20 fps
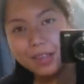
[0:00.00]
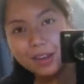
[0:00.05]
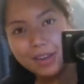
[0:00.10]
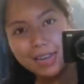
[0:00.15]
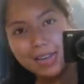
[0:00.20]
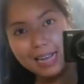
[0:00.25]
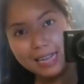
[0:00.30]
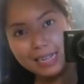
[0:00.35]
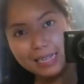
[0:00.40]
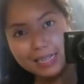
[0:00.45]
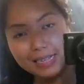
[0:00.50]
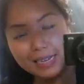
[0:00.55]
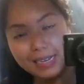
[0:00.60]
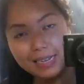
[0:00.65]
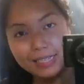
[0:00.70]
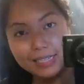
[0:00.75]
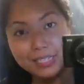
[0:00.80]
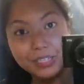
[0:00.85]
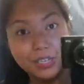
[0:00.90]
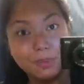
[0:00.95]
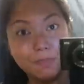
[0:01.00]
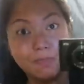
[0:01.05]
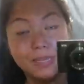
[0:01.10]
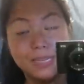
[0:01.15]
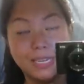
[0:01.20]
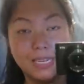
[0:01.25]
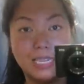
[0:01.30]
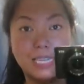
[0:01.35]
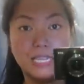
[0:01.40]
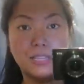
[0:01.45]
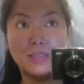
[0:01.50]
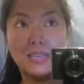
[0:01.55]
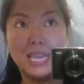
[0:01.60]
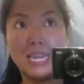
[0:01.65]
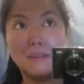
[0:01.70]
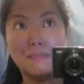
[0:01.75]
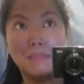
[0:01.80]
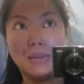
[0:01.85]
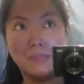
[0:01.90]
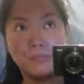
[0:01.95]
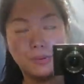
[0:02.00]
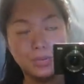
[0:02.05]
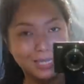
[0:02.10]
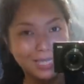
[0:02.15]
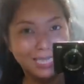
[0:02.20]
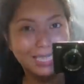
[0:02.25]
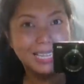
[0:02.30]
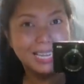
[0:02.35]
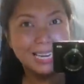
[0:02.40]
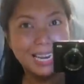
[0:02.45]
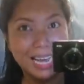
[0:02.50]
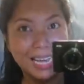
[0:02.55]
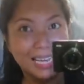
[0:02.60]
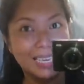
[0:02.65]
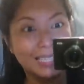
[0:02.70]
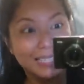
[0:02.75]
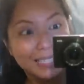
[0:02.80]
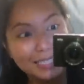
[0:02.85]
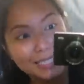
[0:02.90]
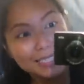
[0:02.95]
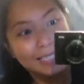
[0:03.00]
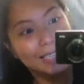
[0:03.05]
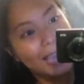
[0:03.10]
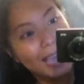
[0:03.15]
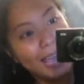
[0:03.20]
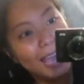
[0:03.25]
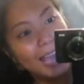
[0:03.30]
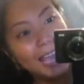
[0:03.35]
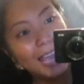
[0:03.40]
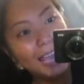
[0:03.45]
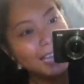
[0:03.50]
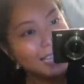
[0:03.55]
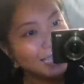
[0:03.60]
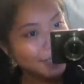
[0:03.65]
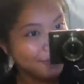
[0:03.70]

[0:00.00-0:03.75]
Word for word: here at Strip Manila to get my Brazilian ice. Yay!